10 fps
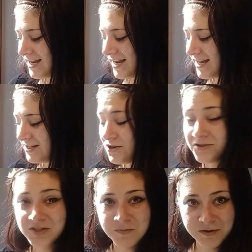in your
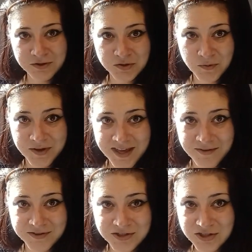spiritual
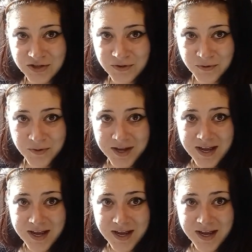gifts too,